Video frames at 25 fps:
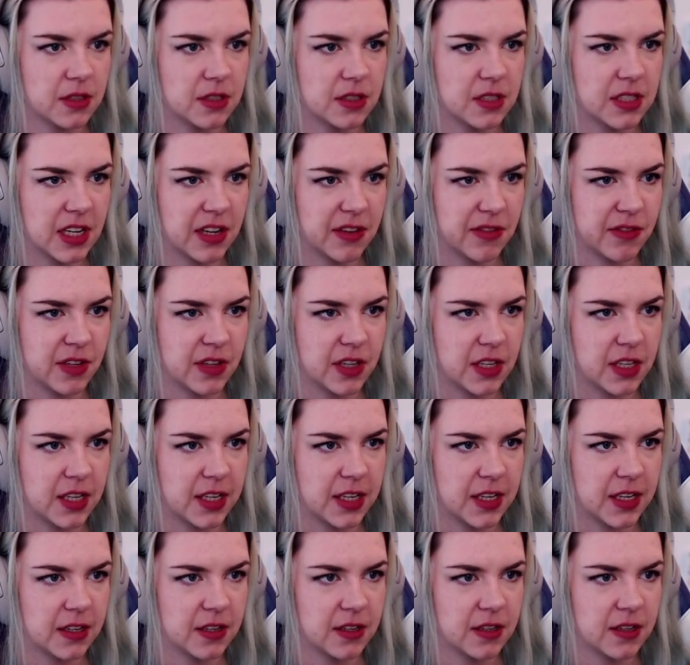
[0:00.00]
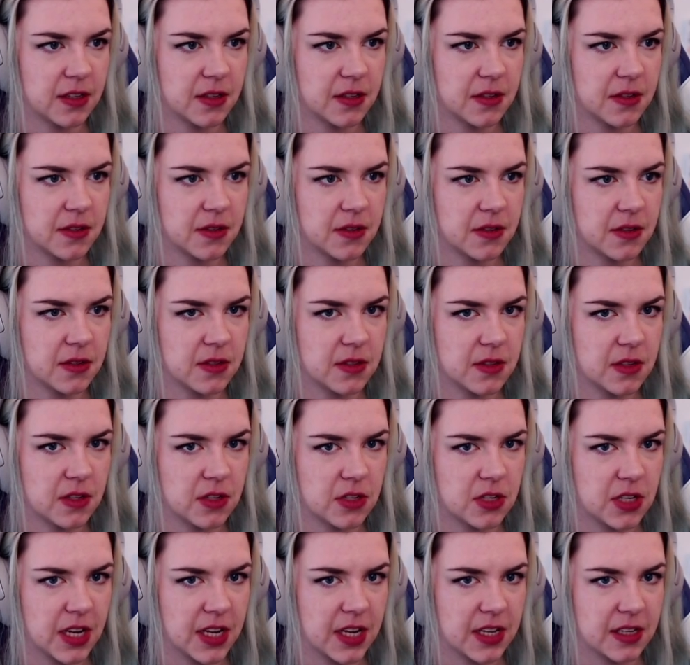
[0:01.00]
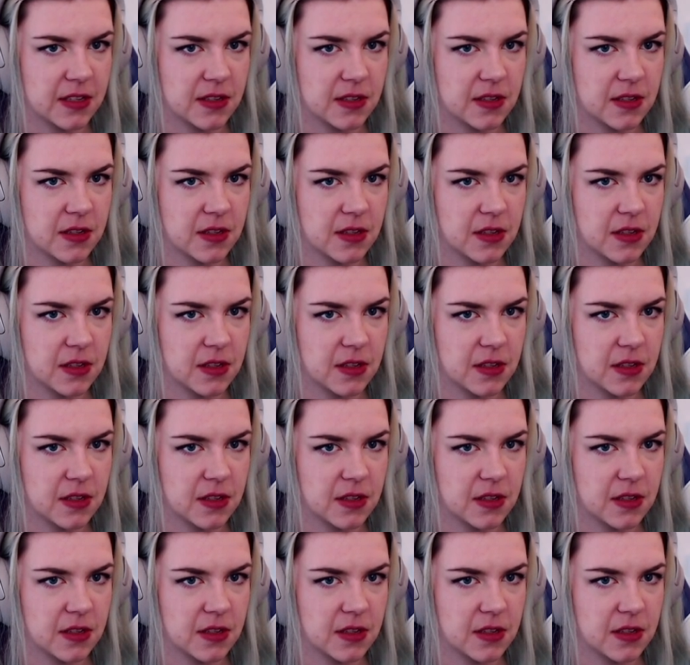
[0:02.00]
definitely suggest